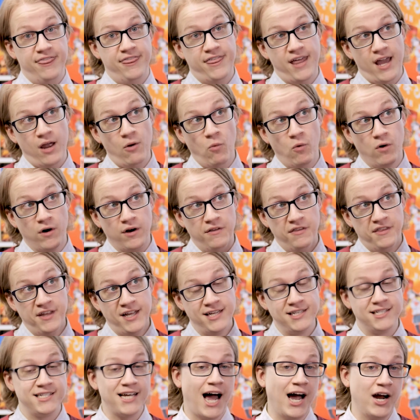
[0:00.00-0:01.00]
they weren't
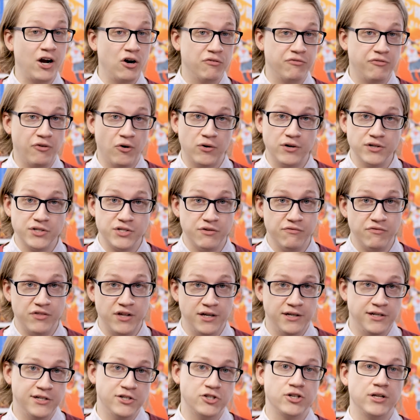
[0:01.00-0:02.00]
the entire focus of
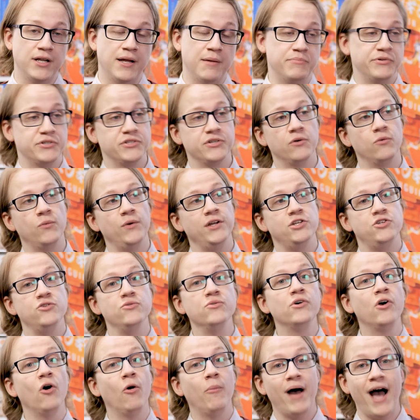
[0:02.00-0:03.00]
the initial episode. We
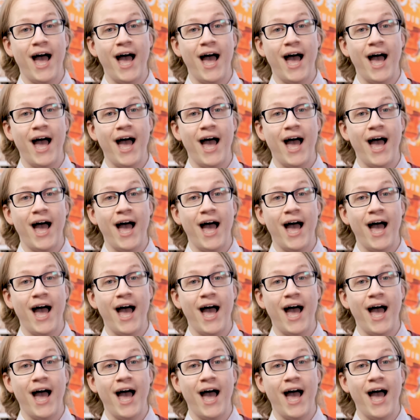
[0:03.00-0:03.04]
do go